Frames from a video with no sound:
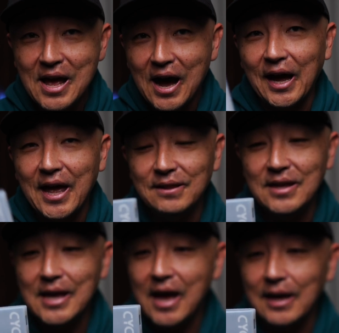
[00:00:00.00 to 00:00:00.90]
I had
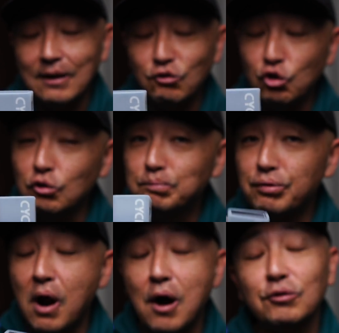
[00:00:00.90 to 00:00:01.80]
the AS2
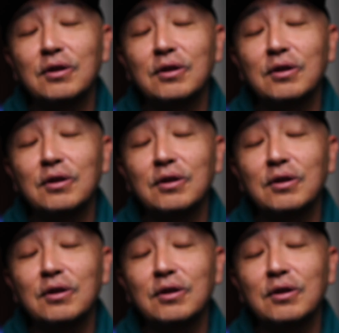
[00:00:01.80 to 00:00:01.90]
Pro,